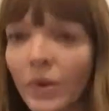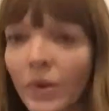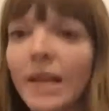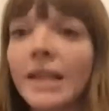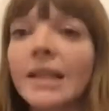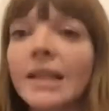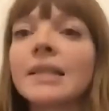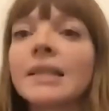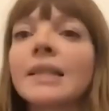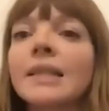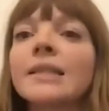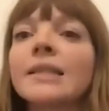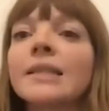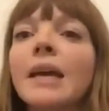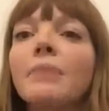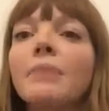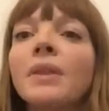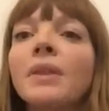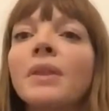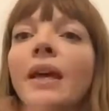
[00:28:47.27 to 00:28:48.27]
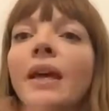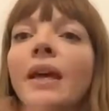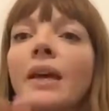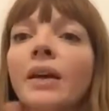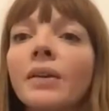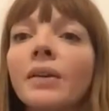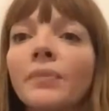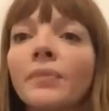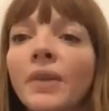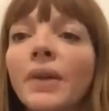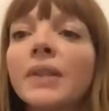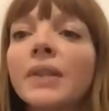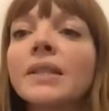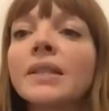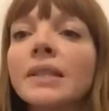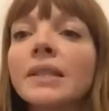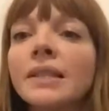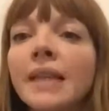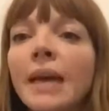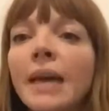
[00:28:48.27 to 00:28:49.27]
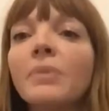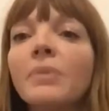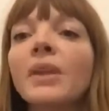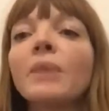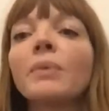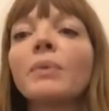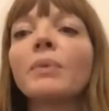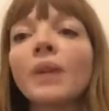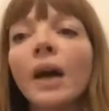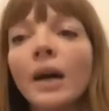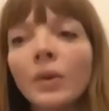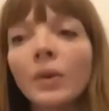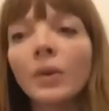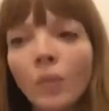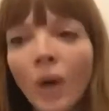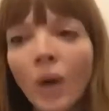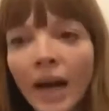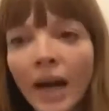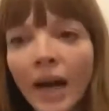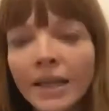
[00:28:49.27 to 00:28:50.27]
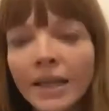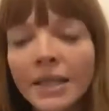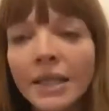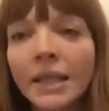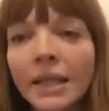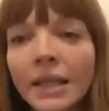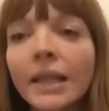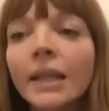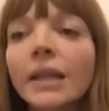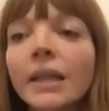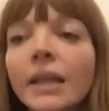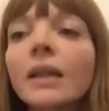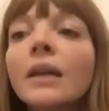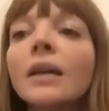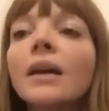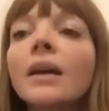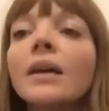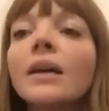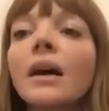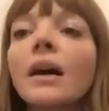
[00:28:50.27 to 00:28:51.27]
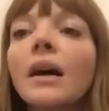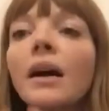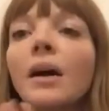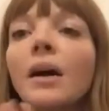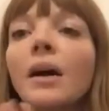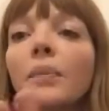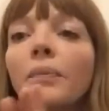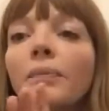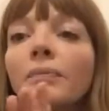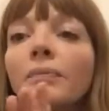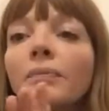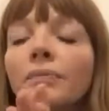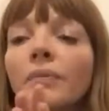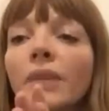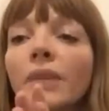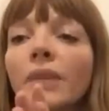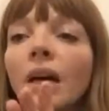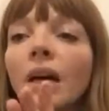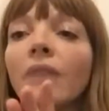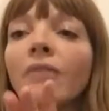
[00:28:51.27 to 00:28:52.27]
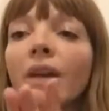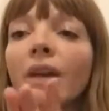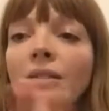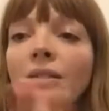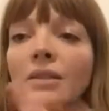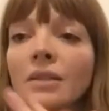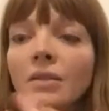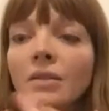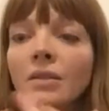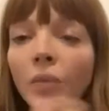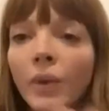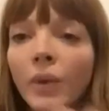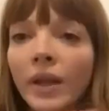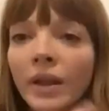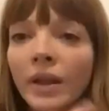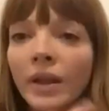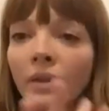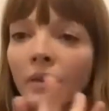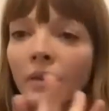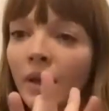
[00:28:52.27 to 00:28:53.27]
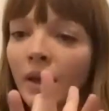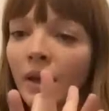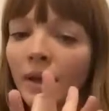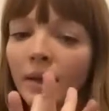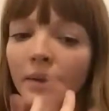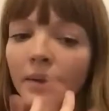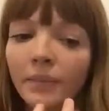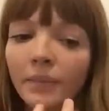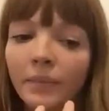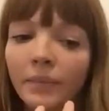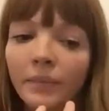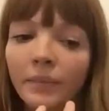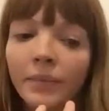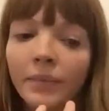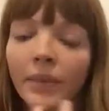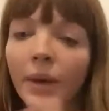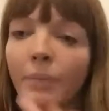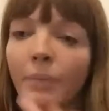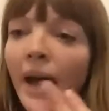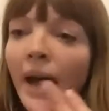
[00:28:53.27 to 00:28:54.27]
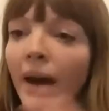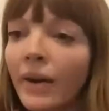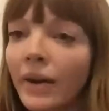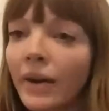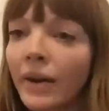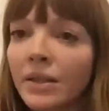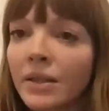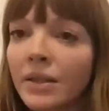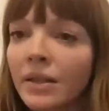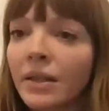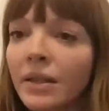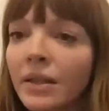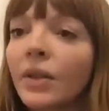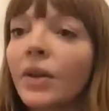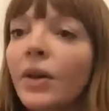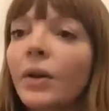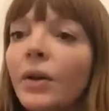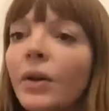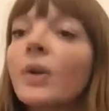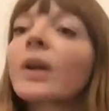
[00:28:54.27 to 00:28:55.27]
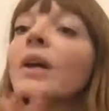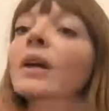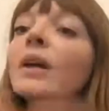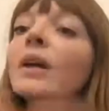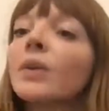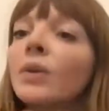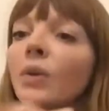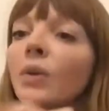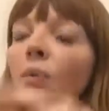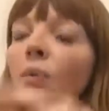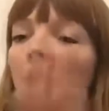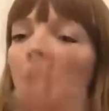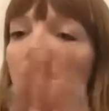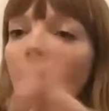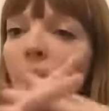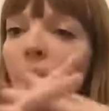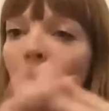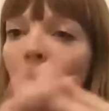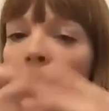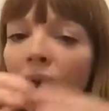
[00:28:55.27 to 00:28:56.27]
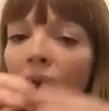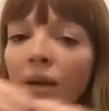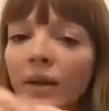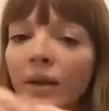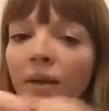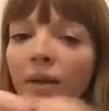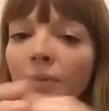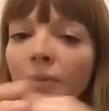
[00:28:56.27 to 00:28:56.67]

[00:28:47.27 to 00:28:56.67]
it's the same thing. It's the same thing with unwinding events with a parent. We're